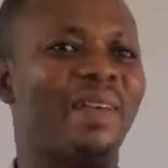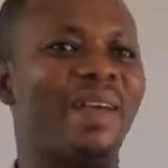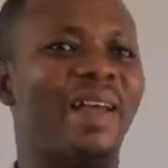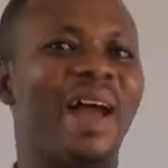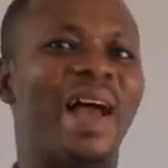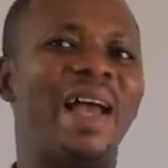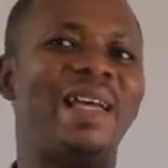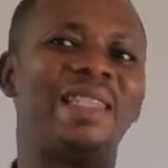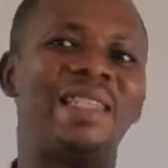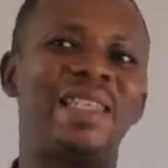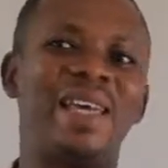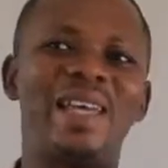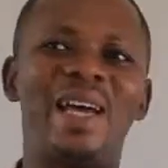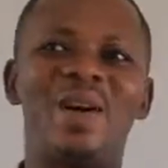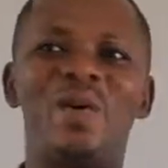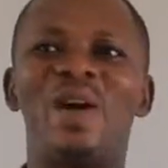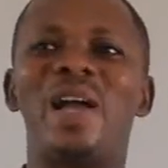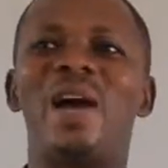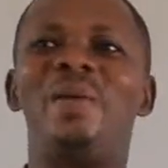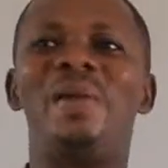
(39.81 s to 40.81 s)
I said
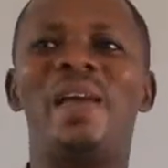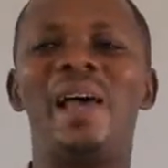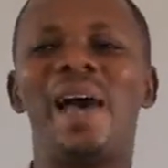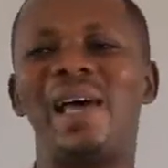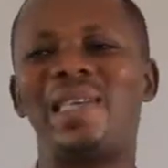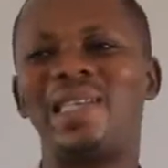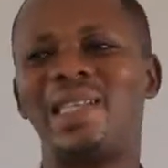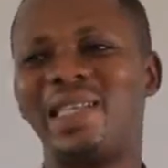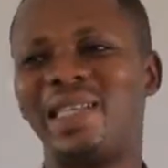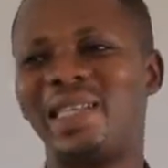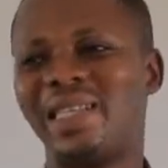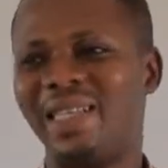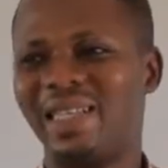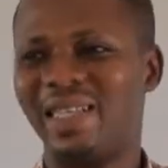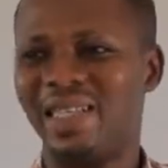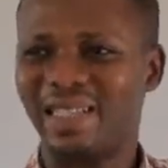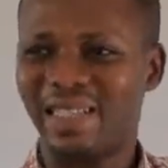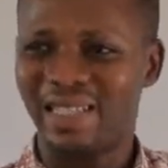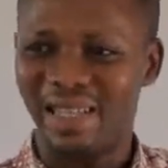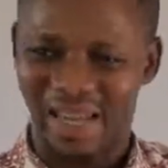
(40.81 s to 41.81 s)
I will come and ask this in
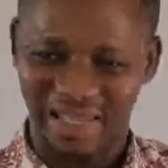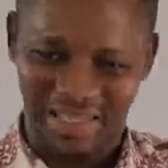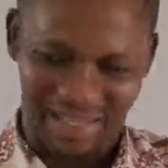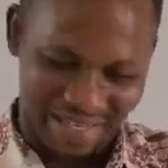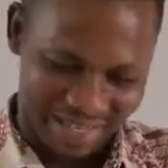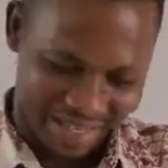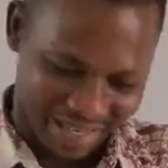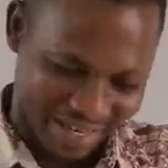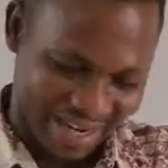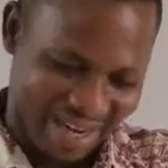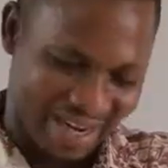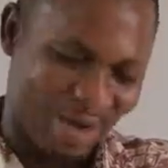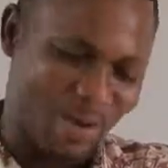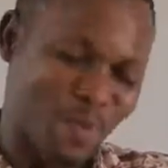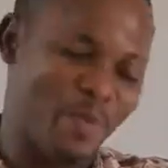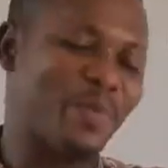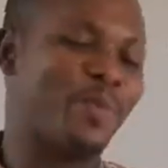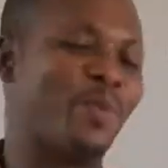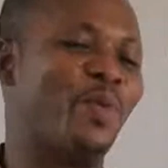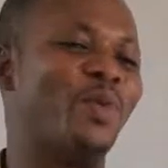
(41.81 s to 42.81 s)
this class again. I know
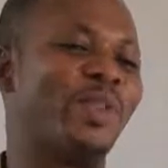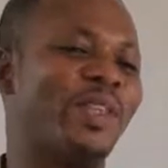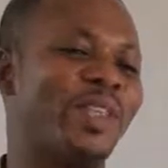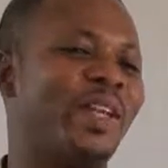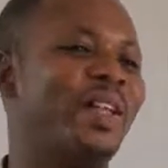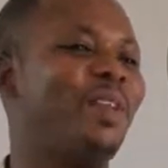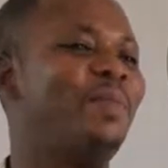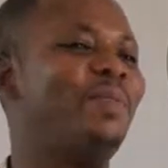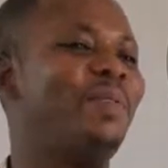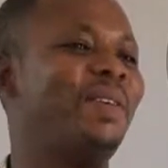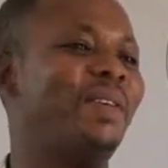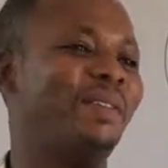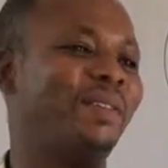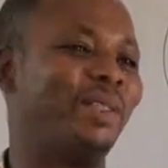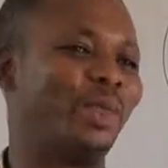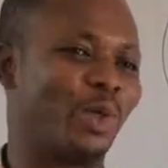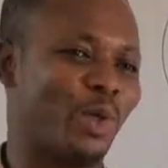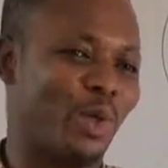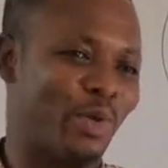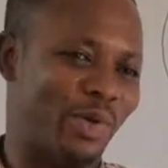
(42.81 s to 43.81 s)
people will tell me
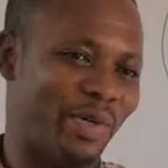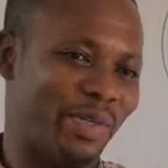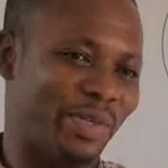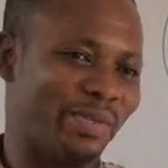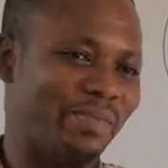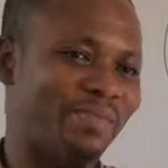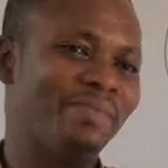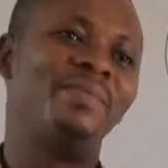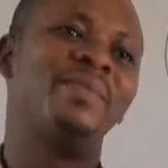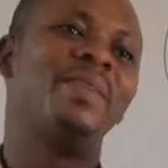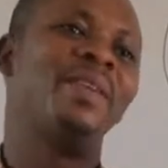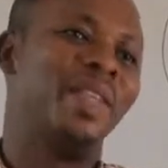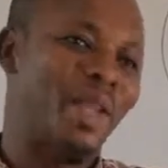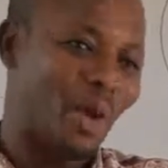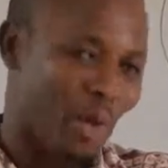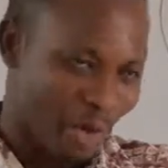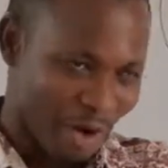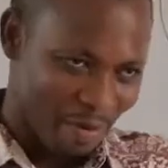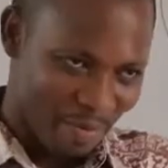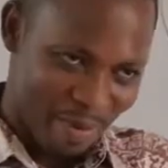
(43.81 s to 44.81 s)
stories. They
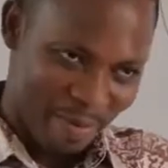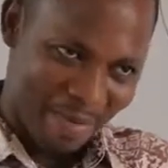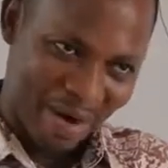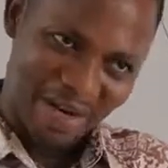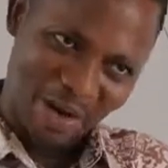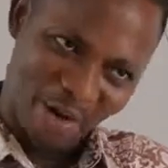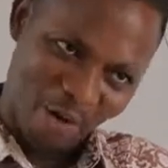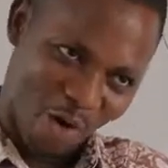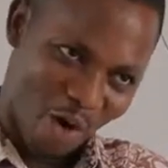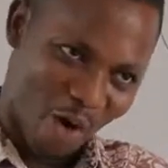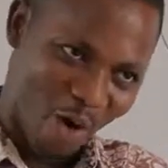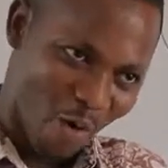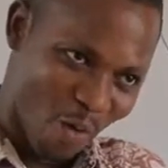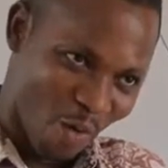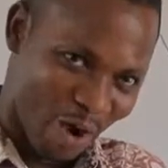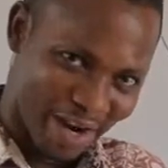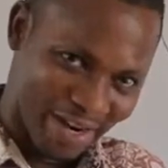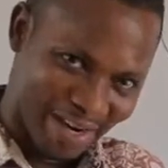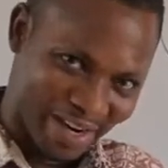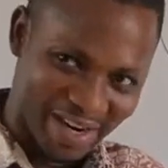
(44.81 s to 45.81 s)
will remember the wrong
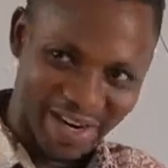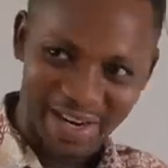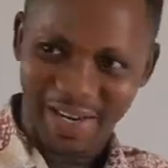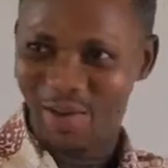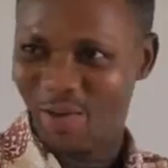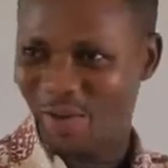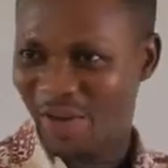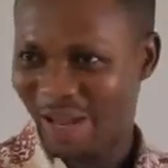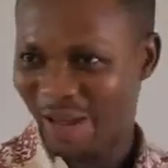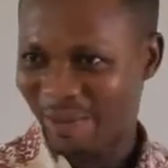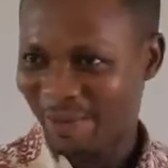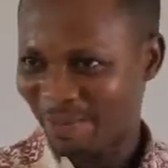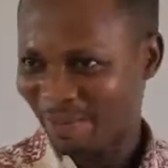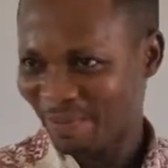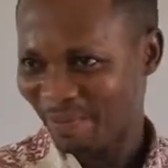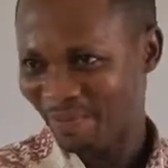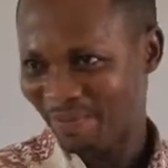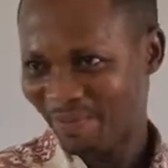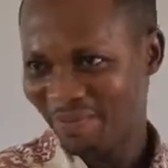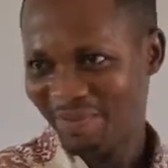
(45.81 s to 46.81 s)
one in Akiola,
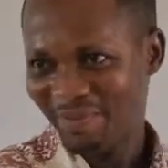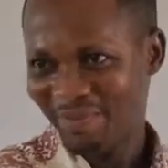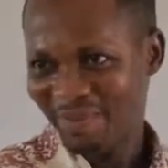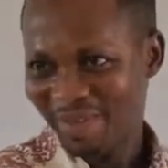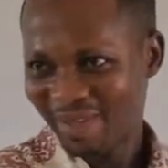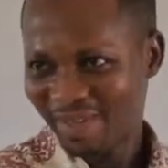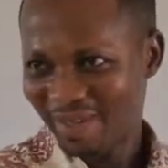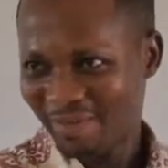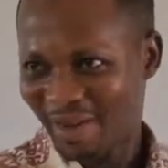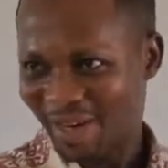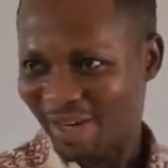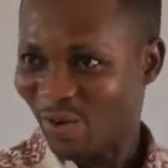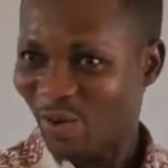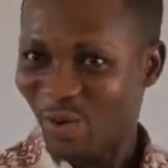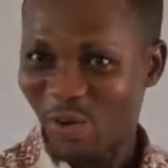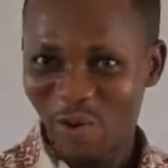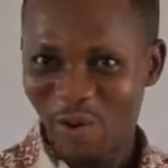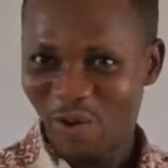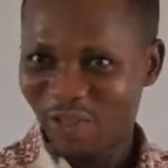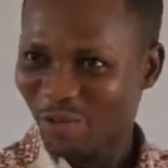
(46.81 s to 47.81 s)
but they
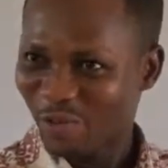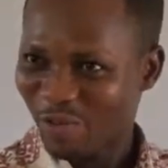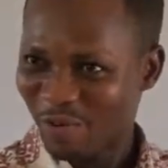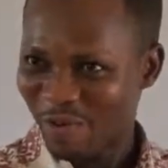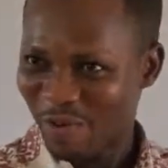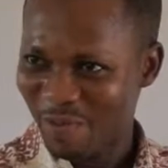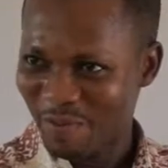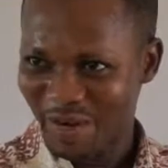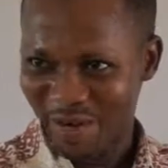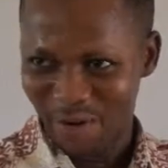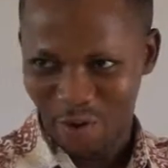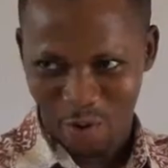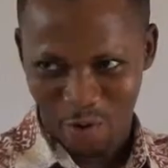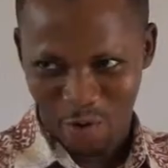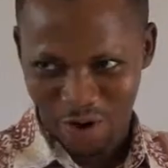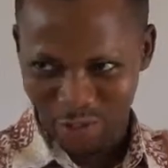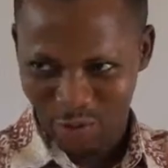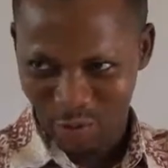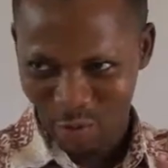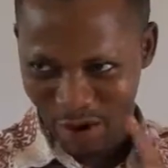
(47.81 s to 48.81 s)
will not remember the
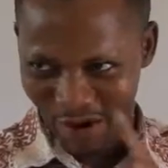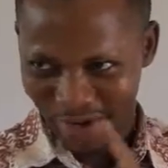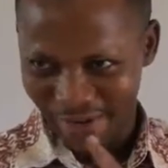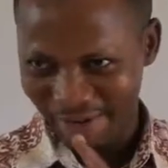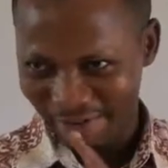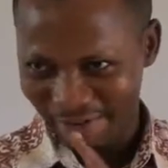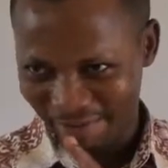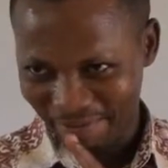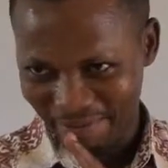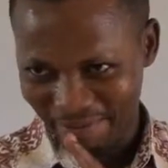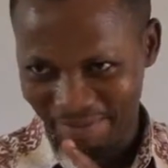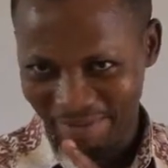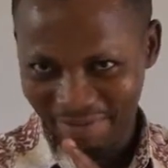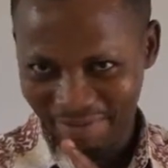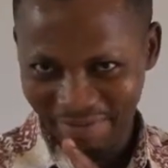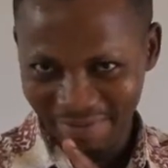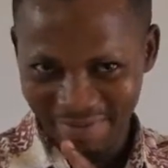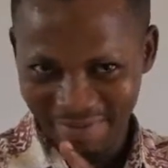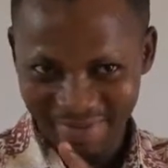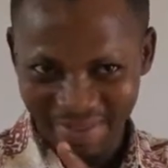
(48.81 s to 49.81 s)
correct one.
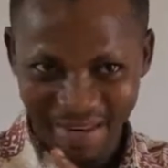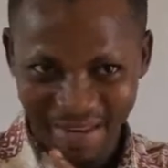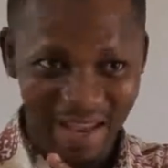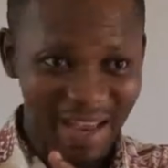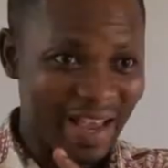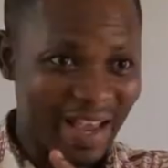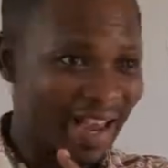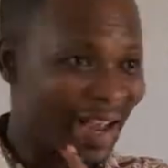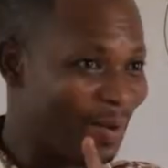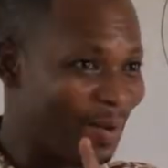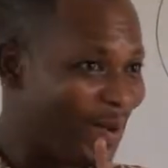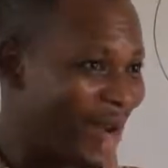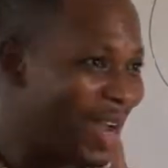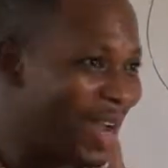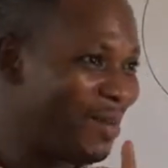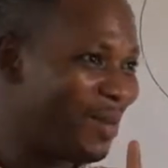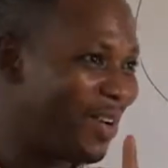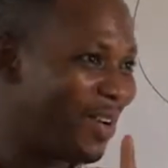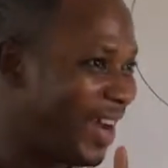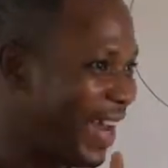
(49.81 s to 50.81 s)
Hey, I am on
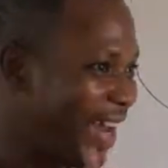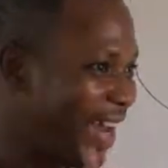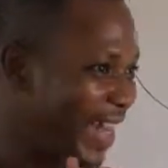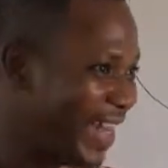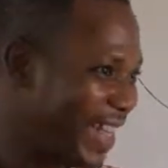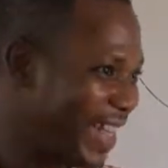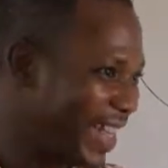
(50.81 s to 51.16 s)
camera.